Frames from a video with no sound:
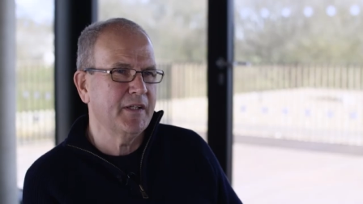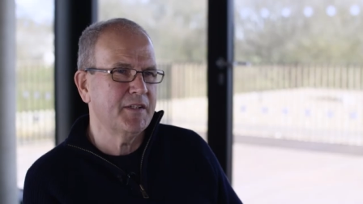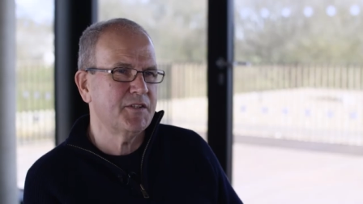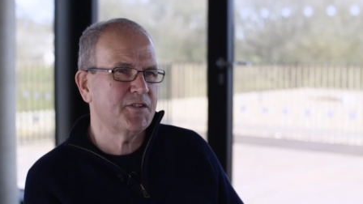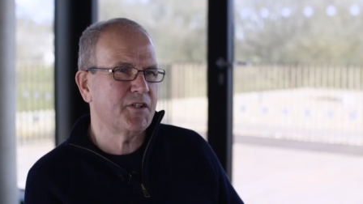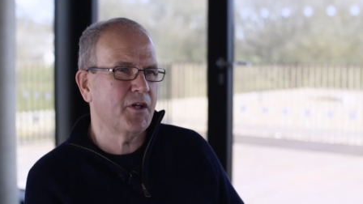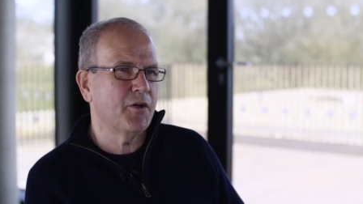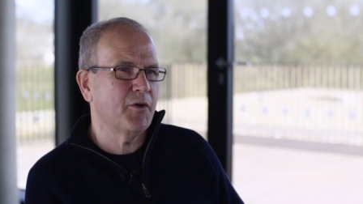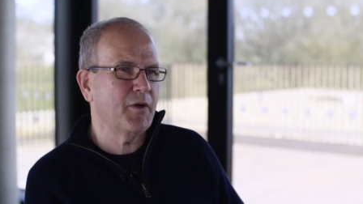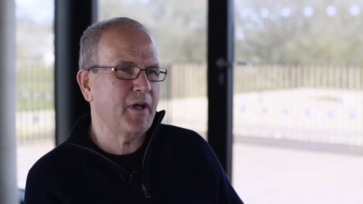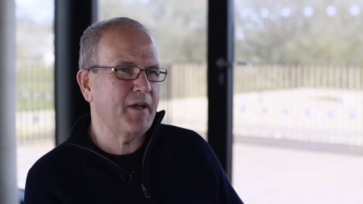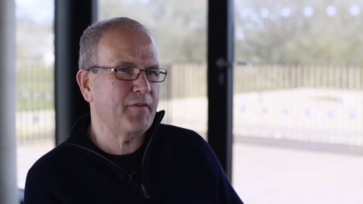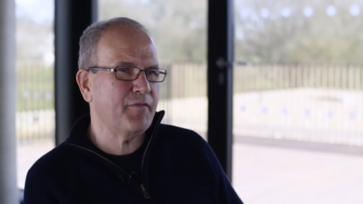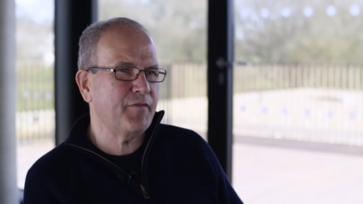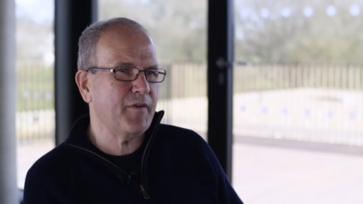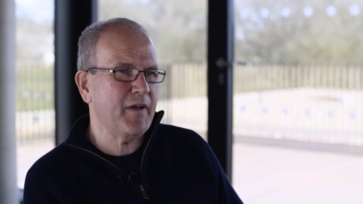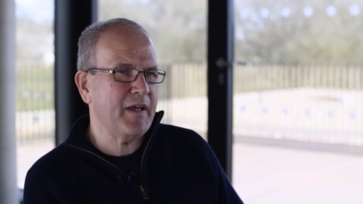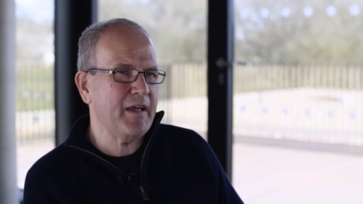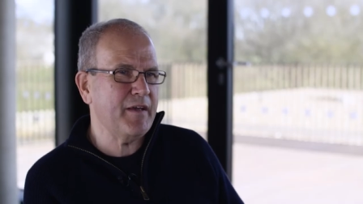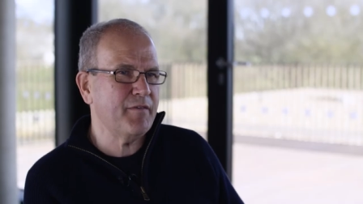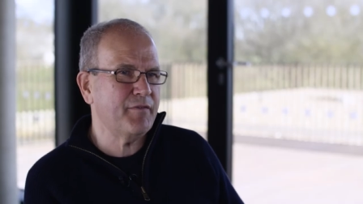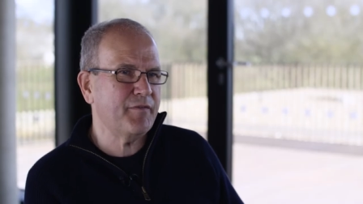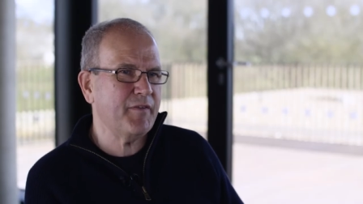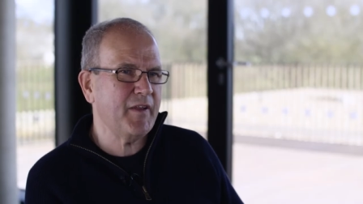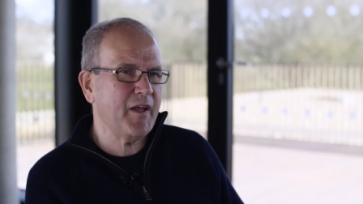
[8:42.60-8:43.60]
So
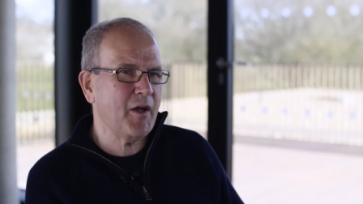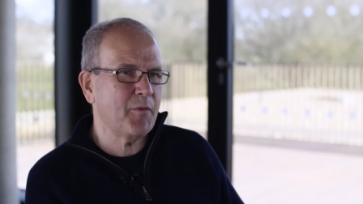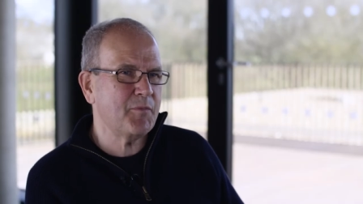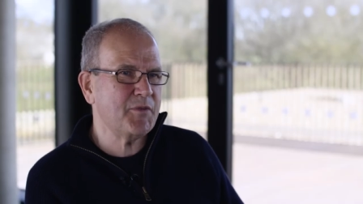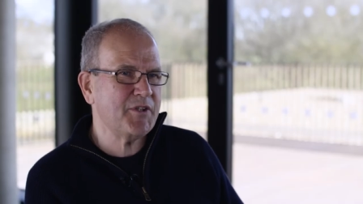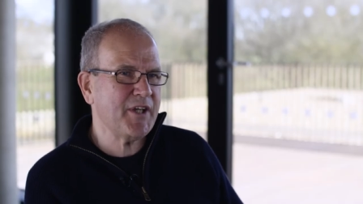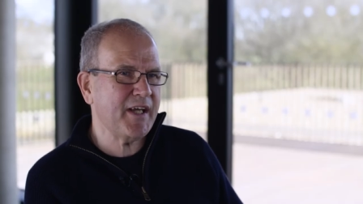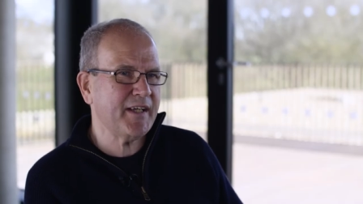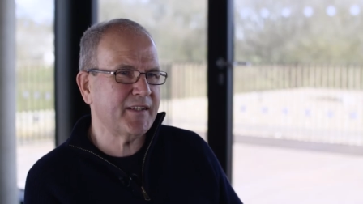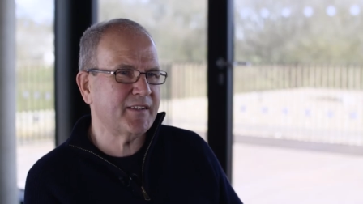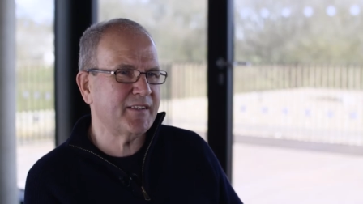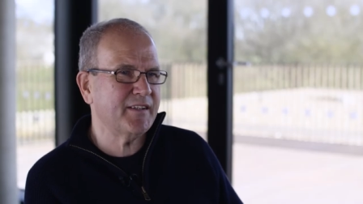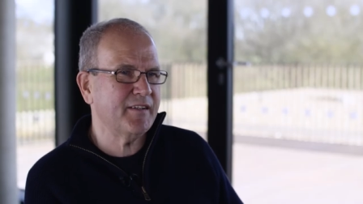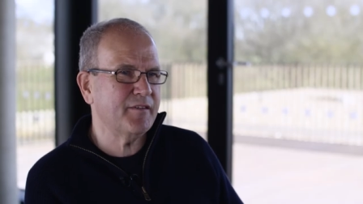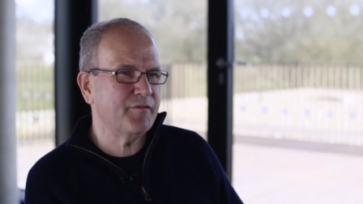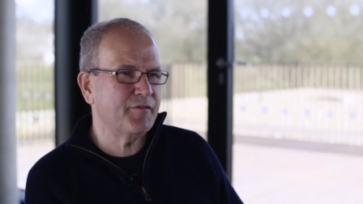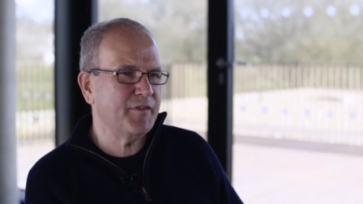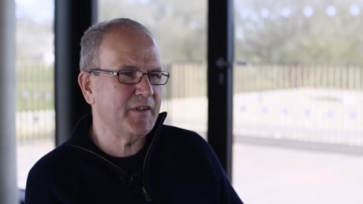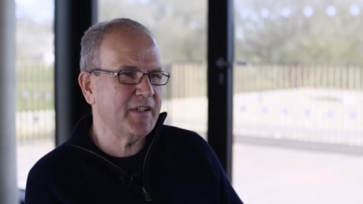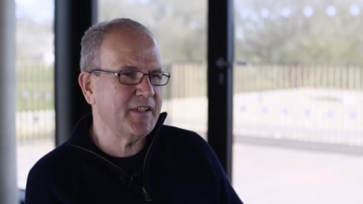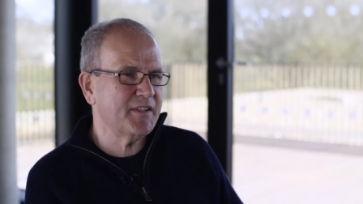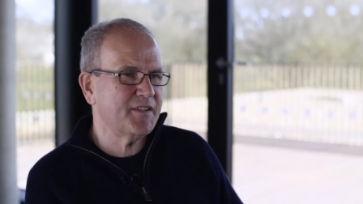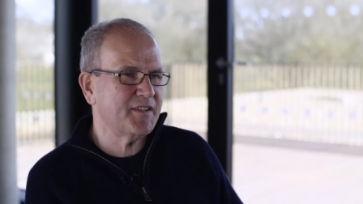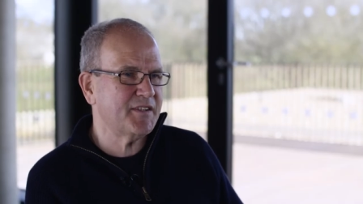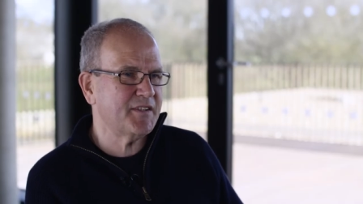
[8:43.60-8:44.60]
if the objective
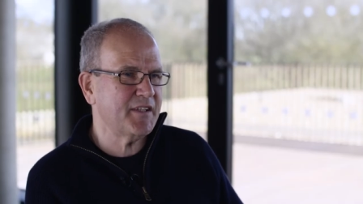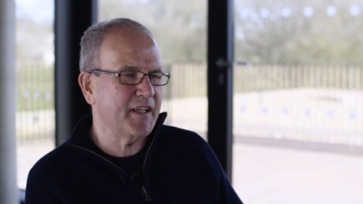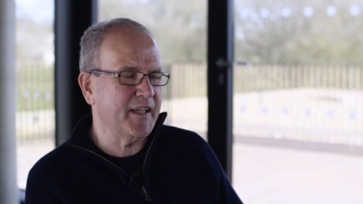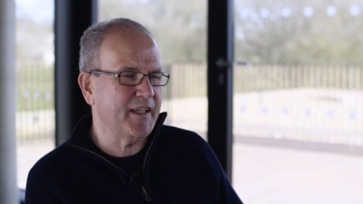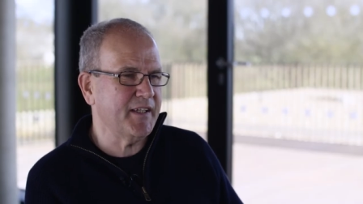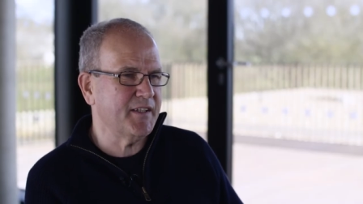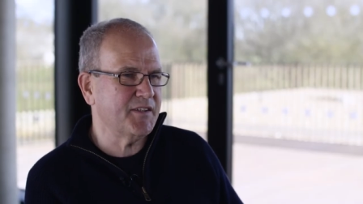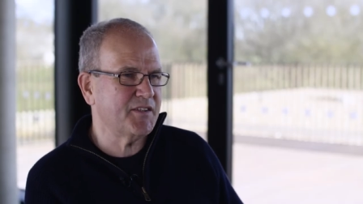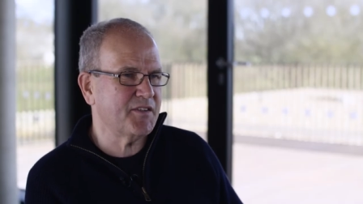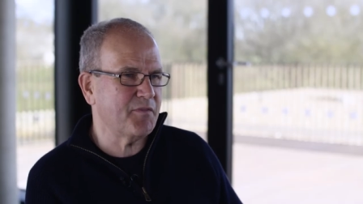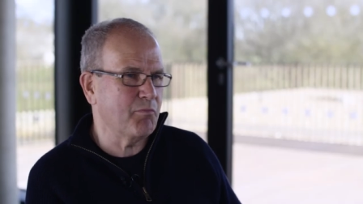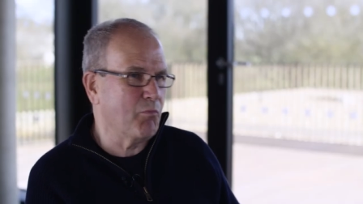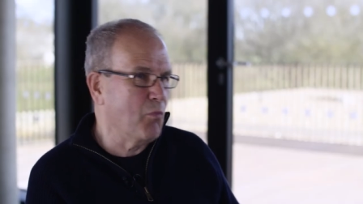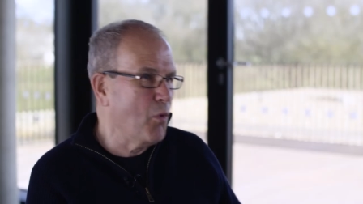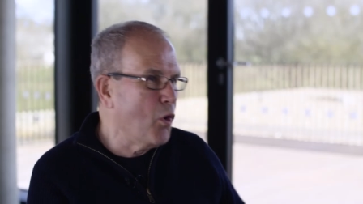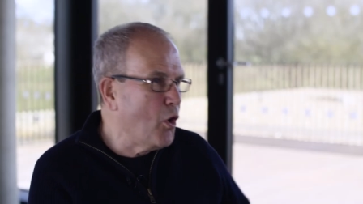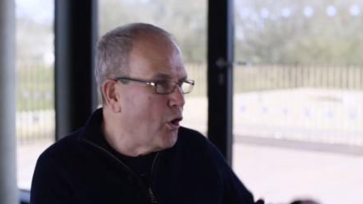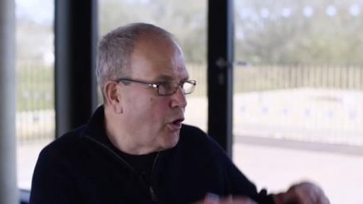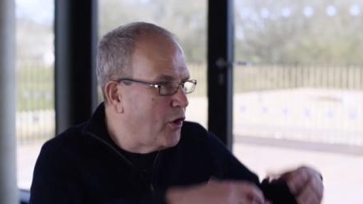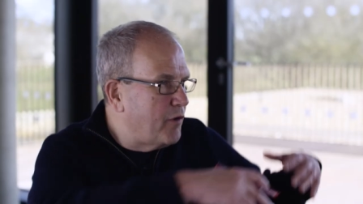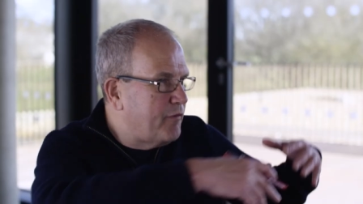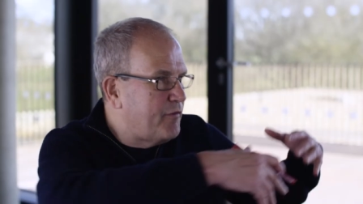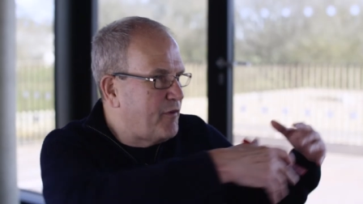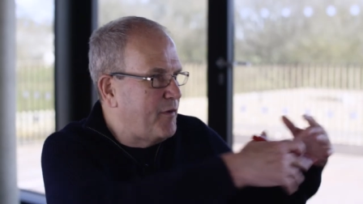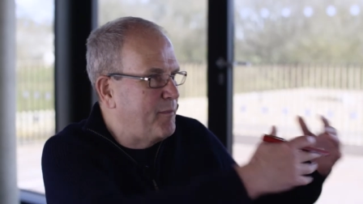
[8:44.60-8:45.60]
is
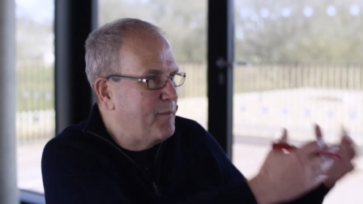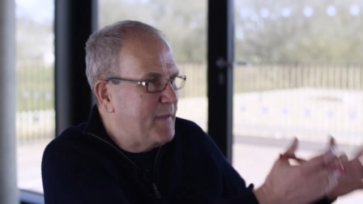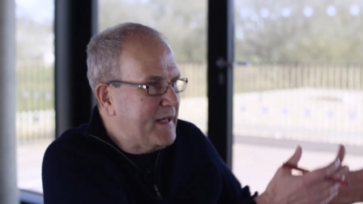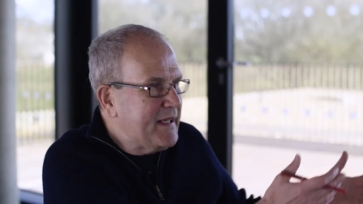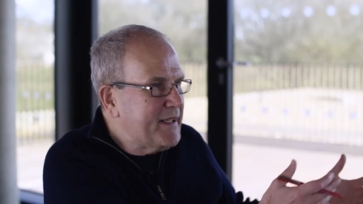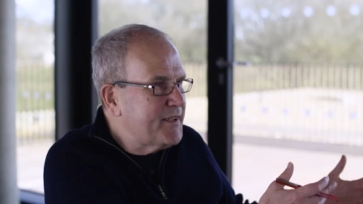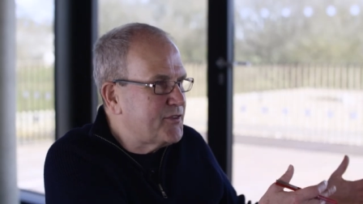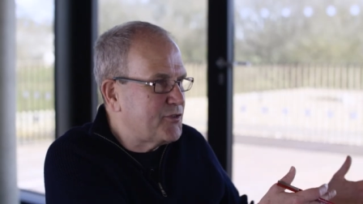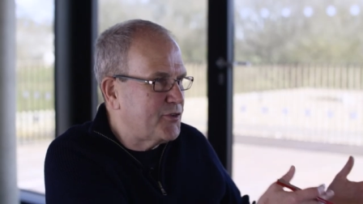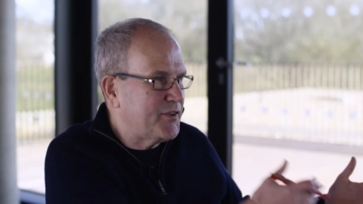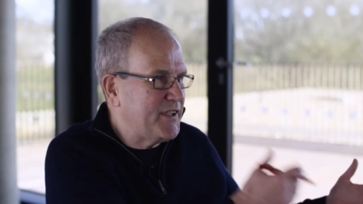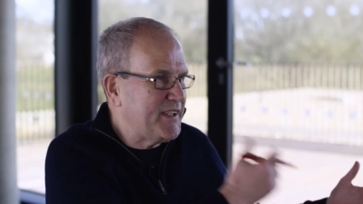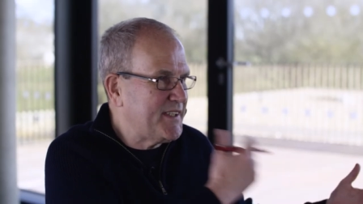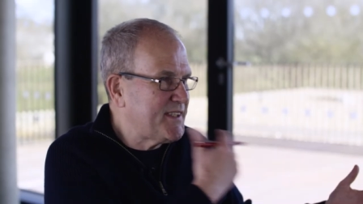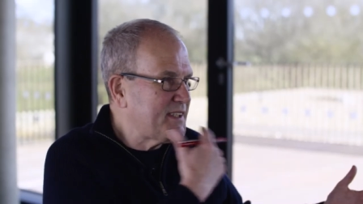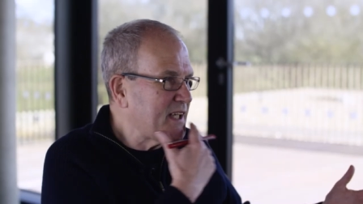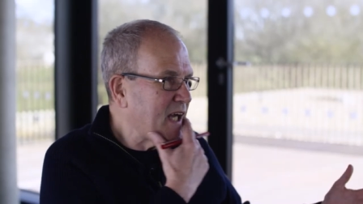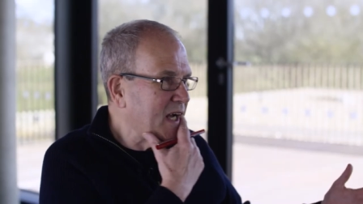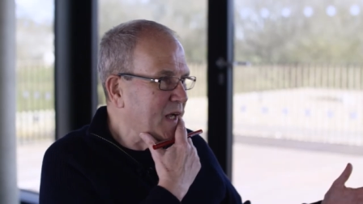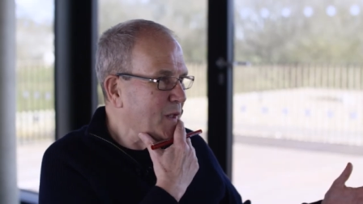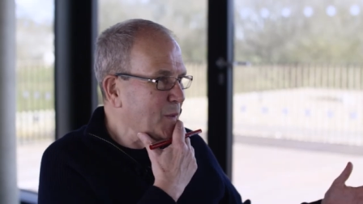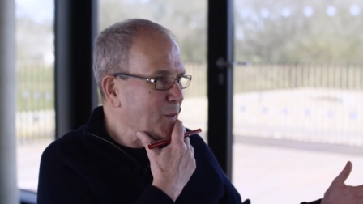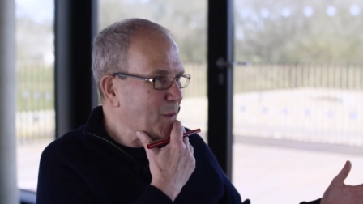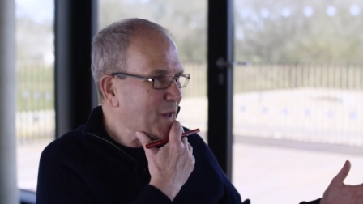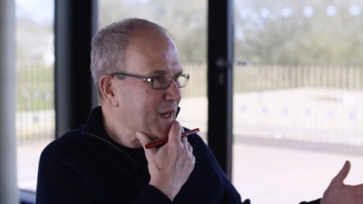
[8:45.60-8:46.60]
more of a military
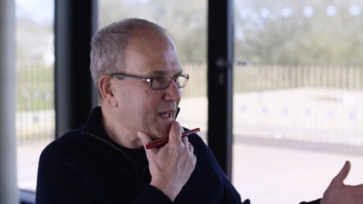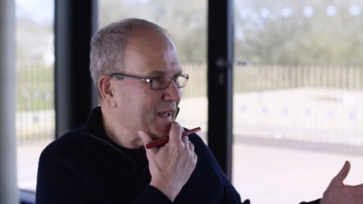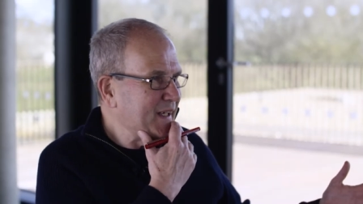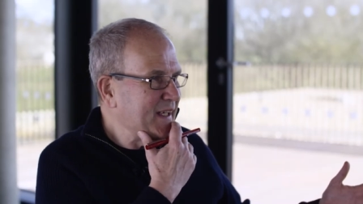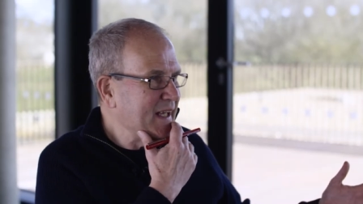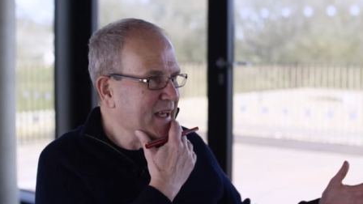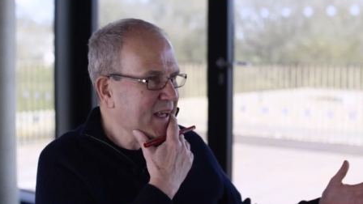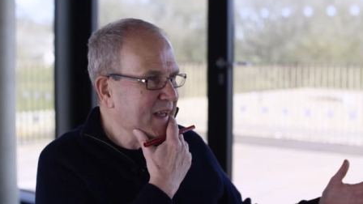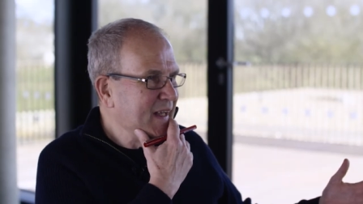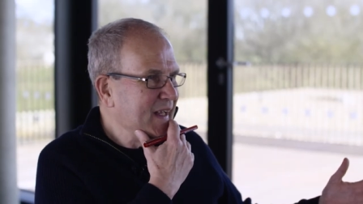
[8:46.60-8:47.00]
style one,